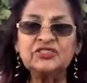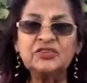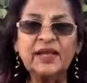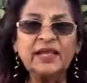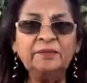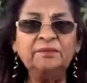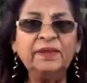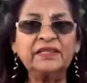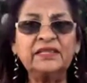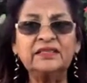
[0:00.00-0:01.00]
So I
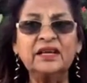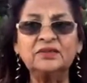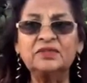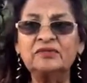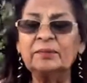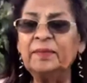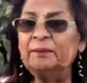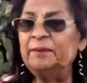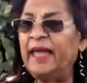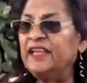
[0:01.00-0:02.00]
picked it out of the
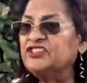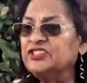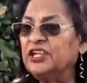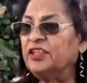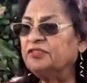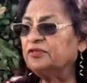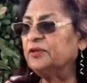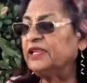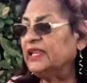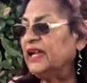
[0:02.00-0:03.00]
batch and I
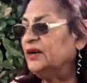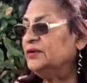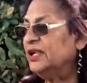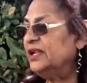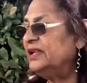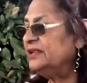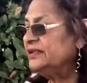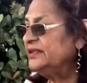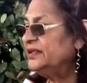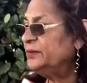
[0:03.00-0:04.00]
threw it down, and
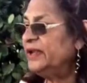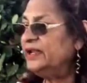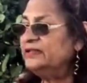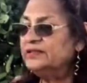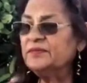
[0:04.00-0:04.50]
when